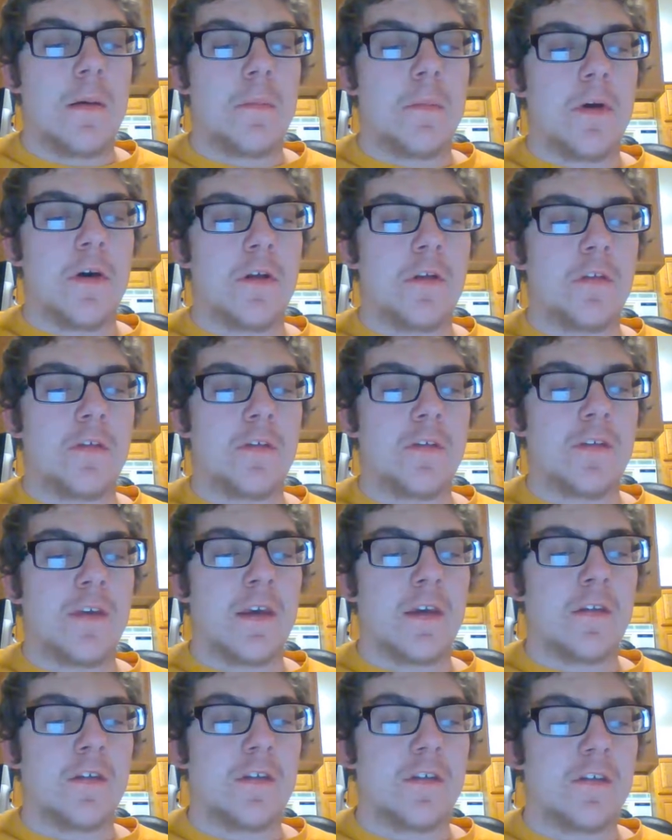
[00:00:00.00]
but
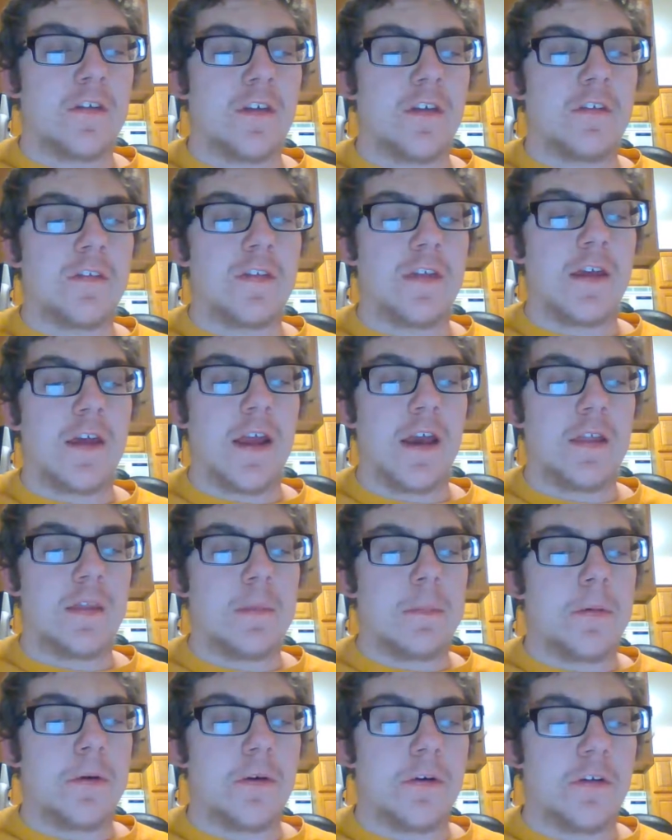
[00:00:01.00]
Sink suggests that had
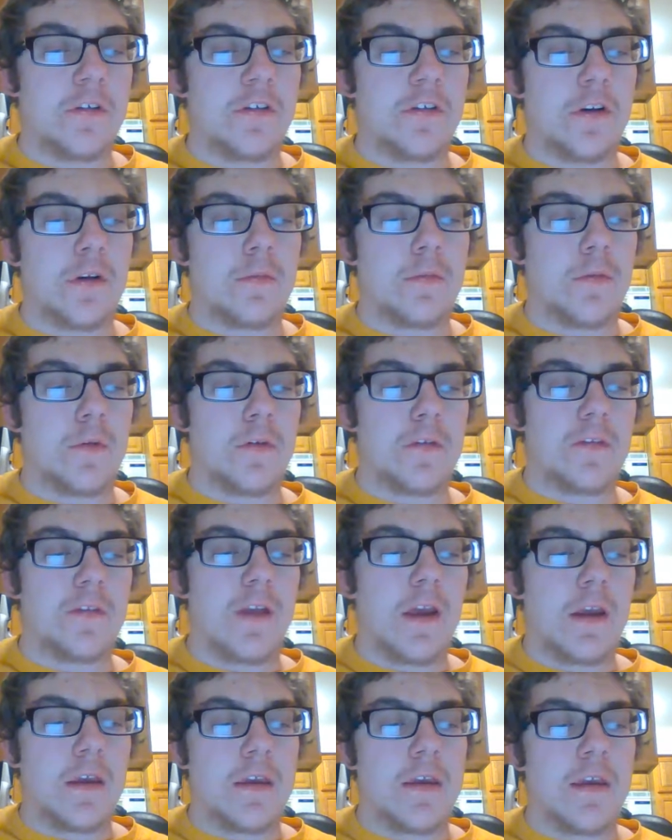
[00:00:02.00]
the Polish Air Force
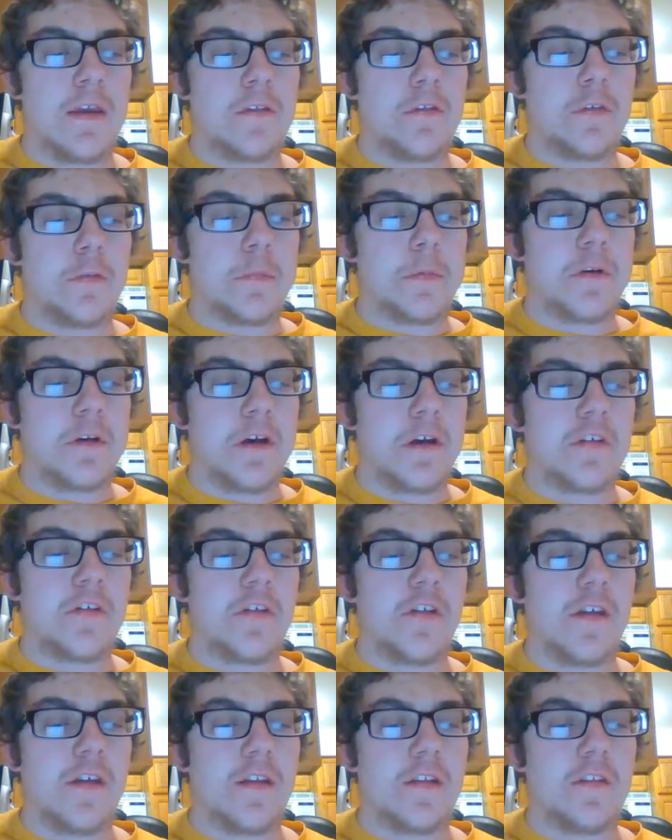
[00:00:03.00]
not canceled
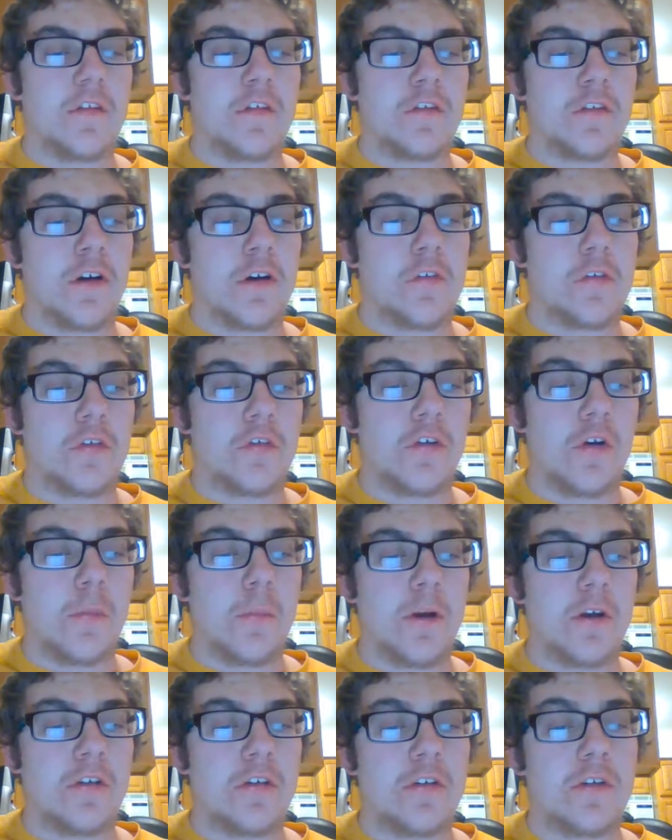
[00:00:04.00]
production and struggled so
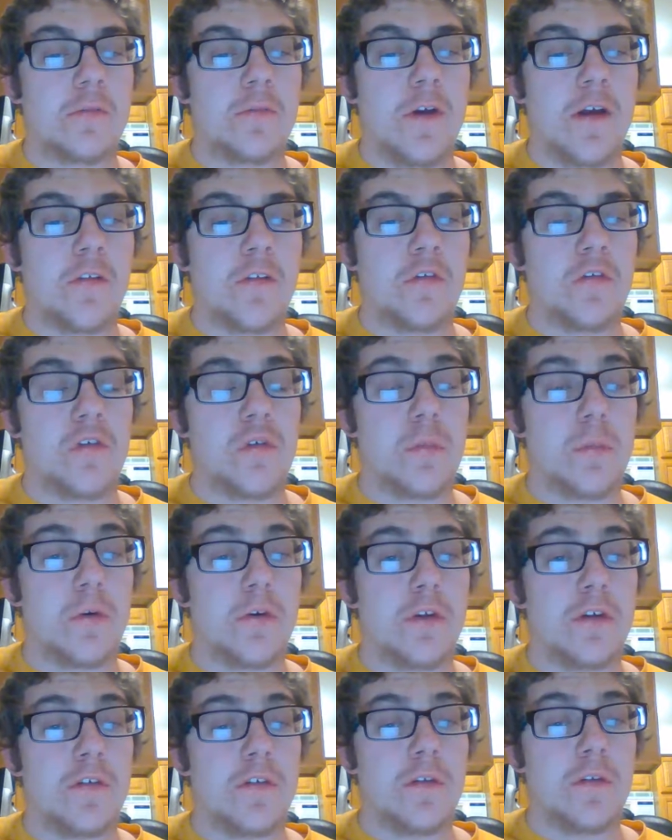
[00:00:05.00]
much to find suitable
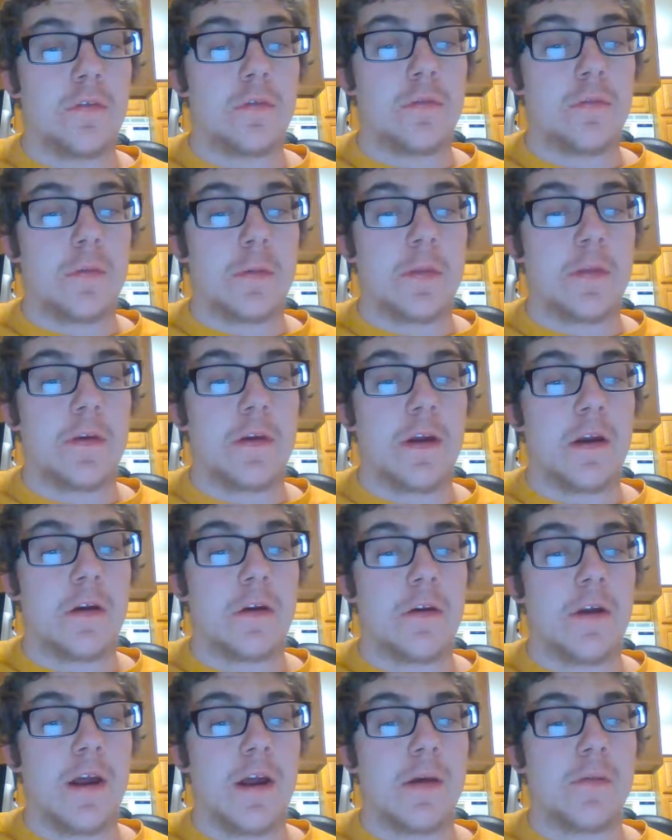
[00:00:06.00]
engines for the
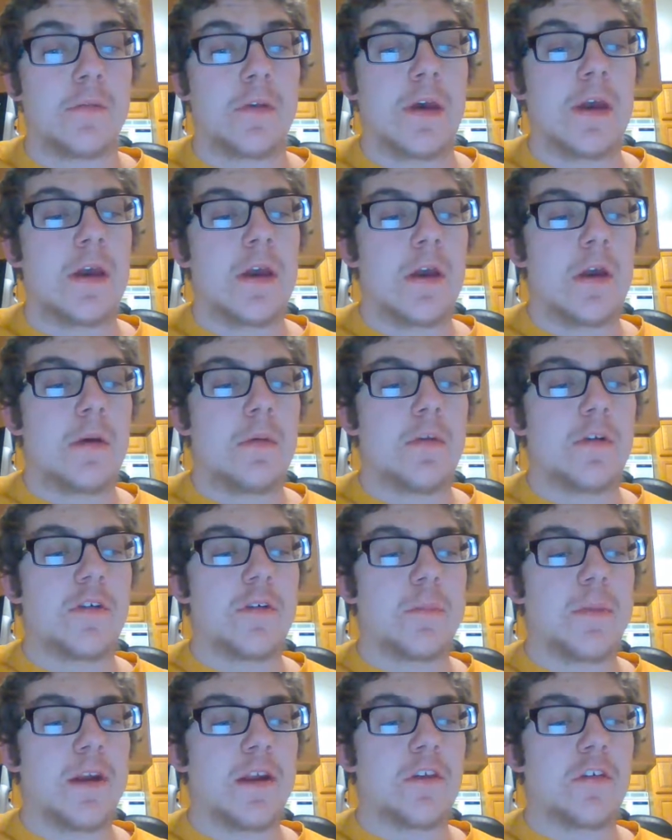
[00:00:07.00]
aircraft, which
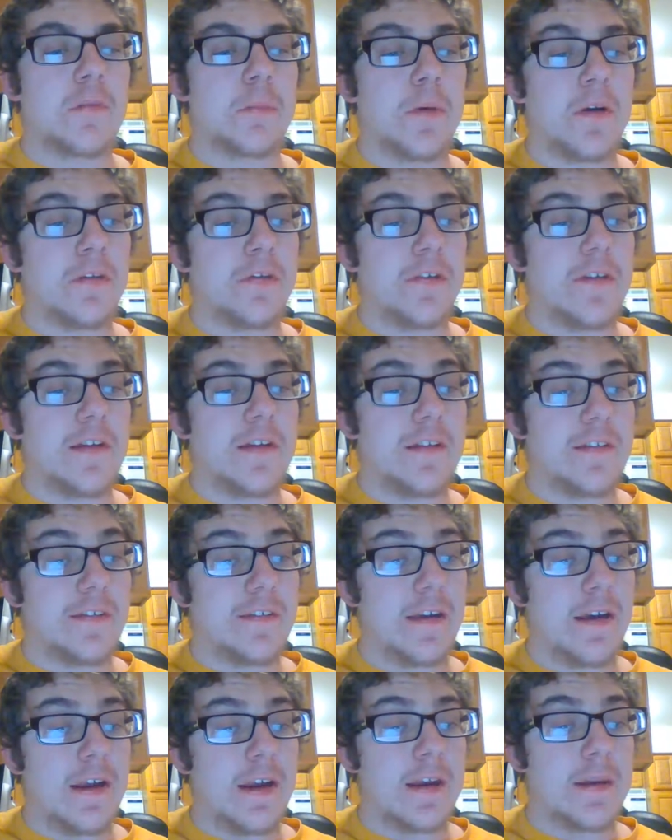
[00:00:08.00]
had been expressly
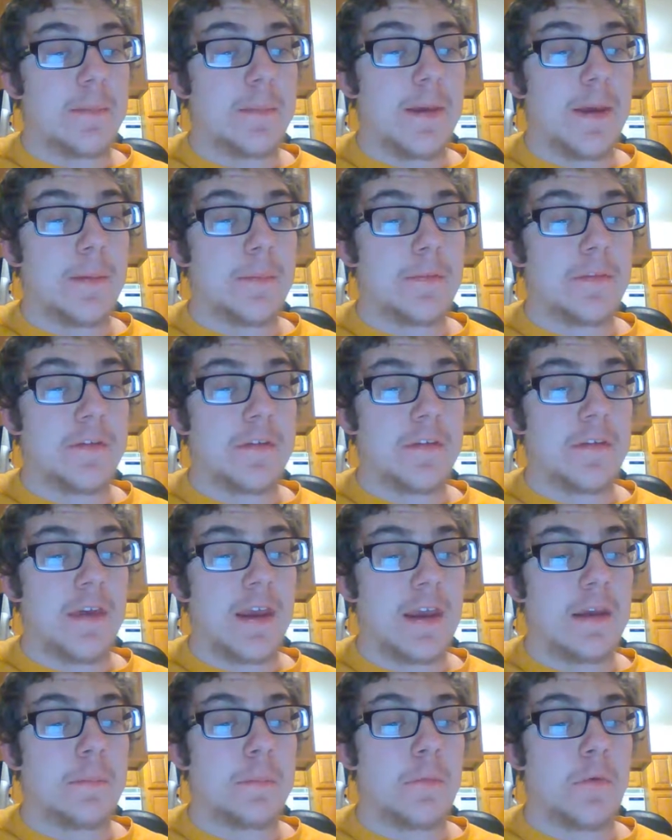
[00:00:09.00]
designed to be able to
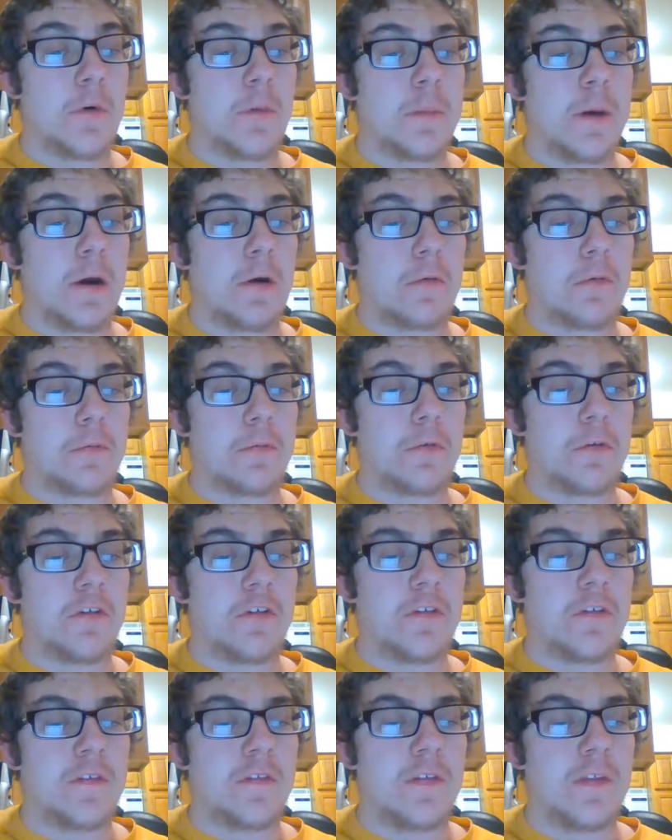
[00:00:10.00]
take more powerful
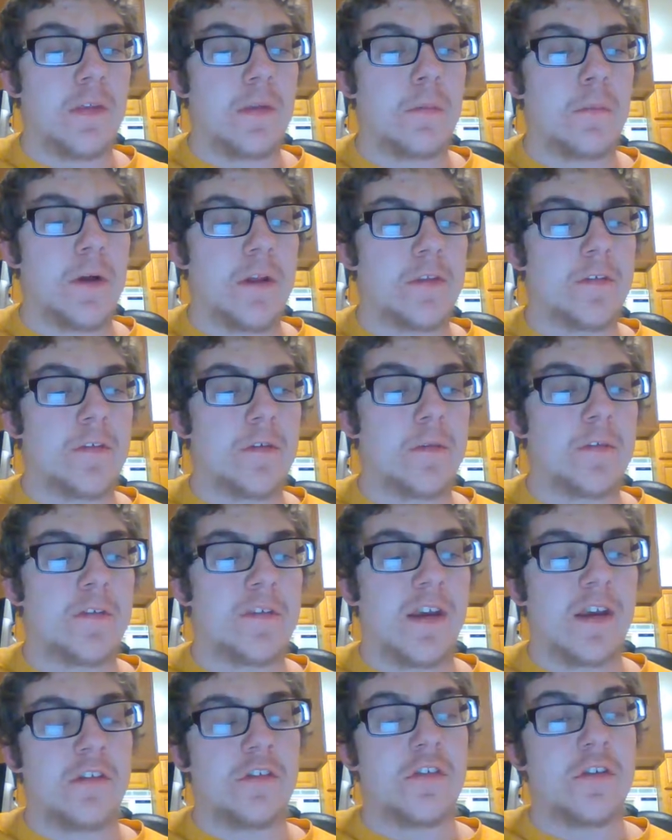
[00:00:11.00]
engines than the ones it
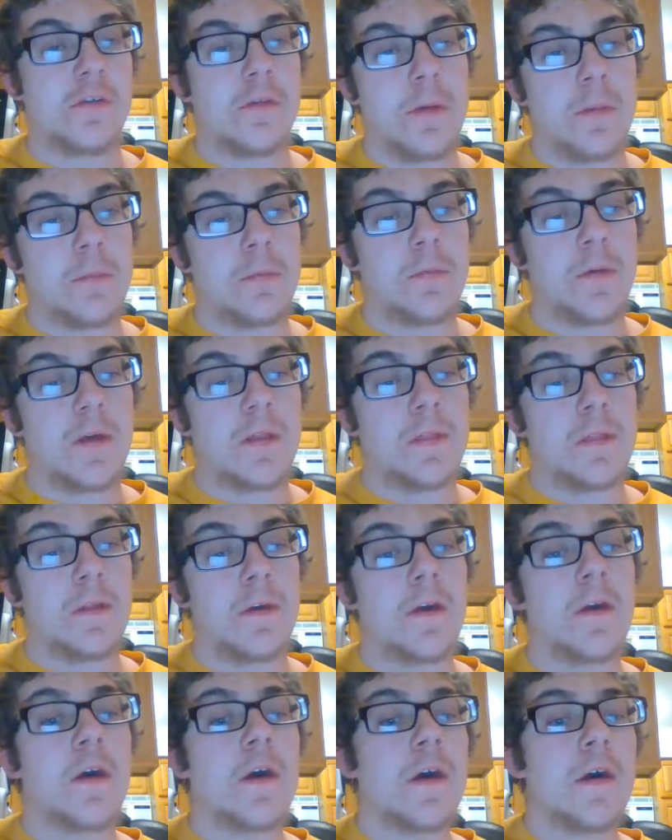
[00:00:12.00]
was actually equipped with,
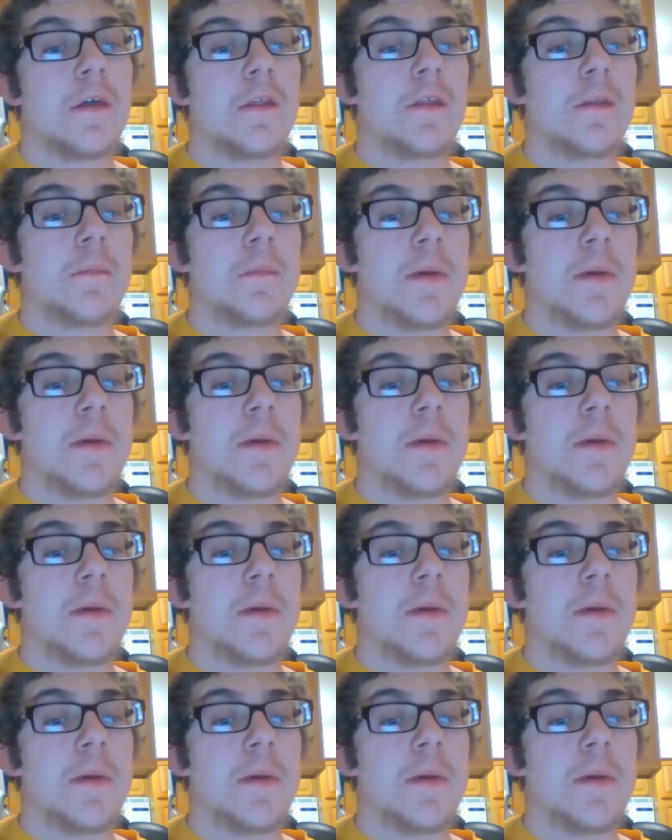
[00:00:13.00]
the